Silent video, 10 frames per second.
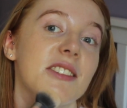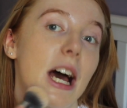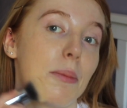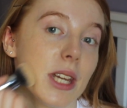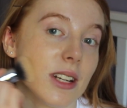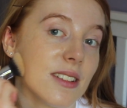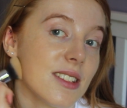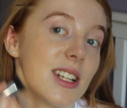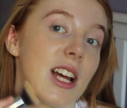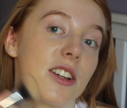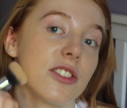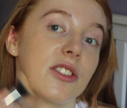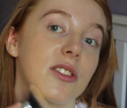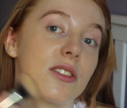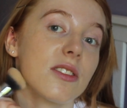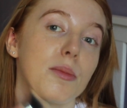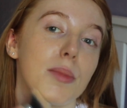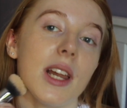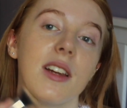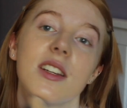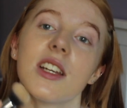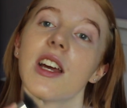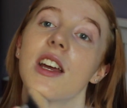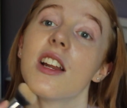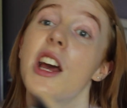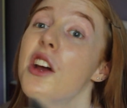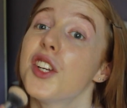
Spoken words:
dabbing / blending it in.